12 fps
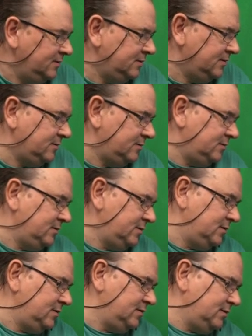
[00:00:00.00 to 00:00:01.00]
uh,
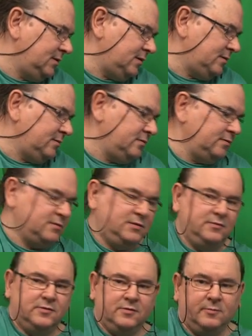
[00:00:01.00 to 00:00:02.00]
yeah, as you
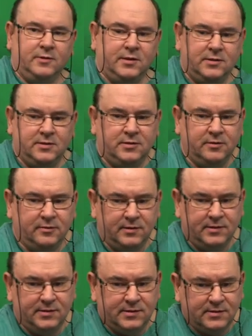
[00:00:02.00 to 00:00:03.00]
saw when I showed
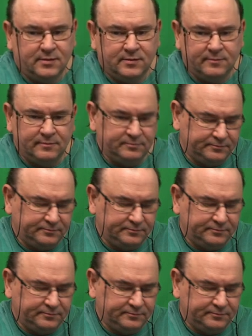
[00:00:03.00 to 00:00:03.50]
it, it's, um,